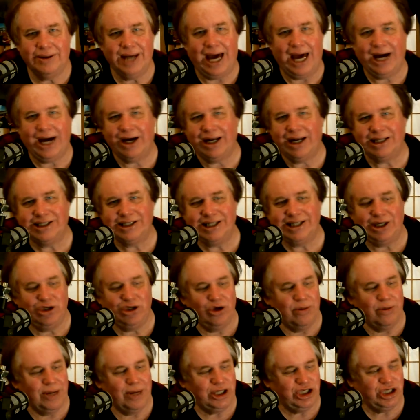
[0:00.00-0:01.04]
Ain't going to see
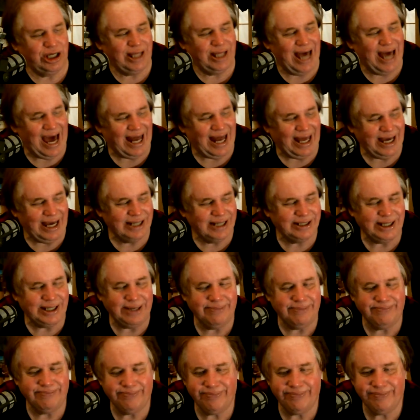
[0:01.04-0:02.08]
too much of daddy, is he?